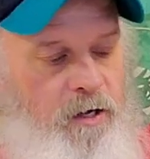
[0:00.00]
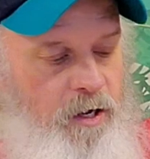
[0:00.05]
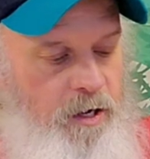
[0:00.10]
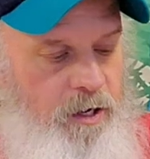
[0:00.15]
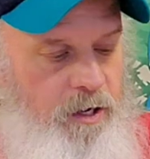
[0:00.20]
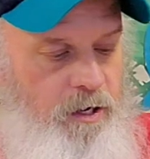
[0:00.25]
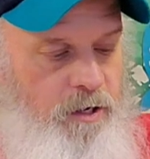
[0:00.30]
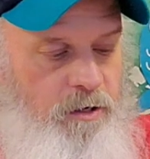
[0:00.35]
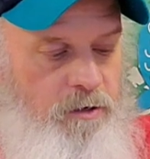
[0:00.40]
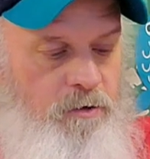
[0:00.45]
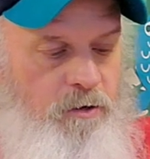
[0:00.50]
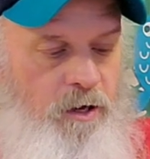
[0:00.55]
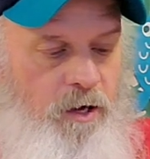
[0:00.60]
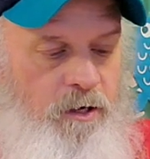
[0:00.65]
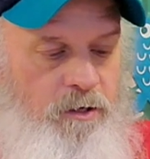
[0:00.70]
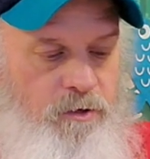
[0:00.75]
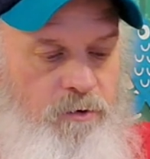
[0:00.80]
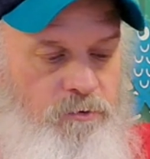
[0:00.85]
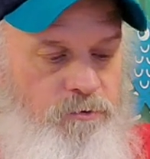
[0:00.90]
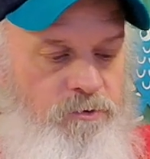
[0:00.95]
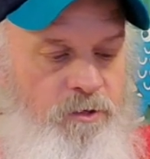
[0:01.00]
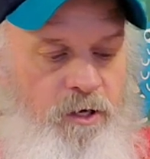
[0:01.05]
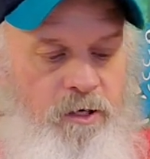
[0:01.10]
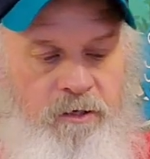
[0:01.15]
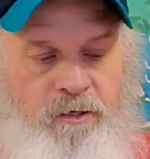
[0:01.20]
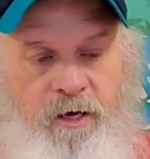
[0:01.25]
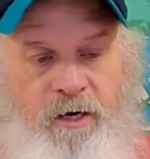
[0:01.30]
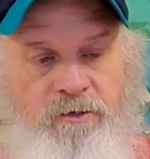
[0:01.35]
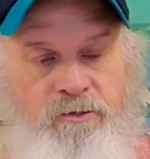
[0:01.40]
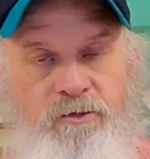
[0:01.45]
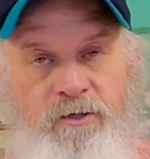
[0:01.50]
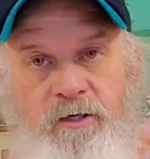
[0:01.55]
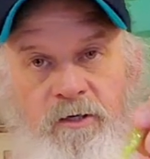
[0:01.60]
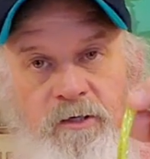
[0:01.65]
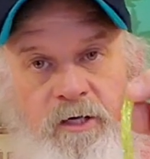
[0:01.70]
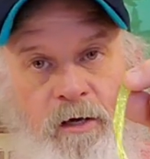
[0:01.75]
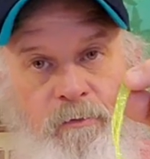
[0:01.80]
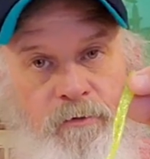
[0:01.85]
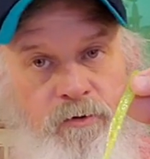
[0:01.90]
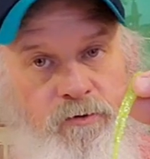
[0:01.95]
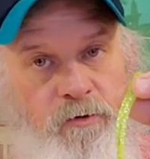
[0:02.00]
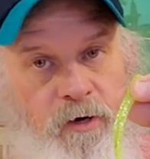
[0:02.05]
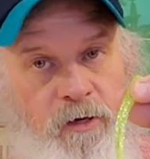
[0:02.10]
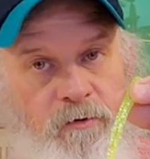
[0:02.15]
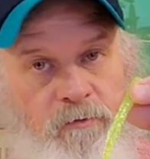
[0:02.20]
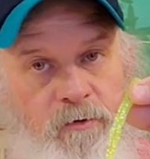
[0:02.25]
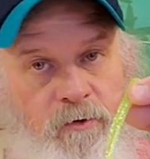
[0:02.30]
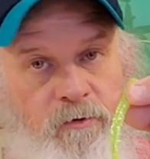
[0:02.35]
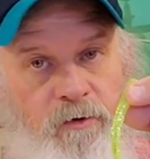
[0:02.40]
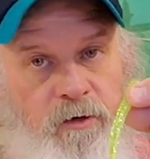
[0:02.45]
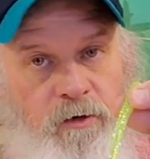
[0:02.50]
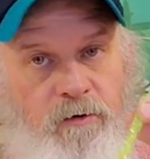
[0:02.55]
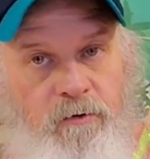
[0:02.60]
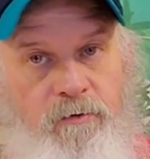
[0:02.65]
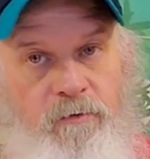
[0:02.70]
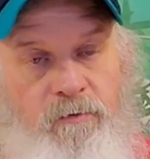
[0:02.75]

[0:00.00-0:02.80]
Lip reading: And I use that in case you need to keep a trailer on there.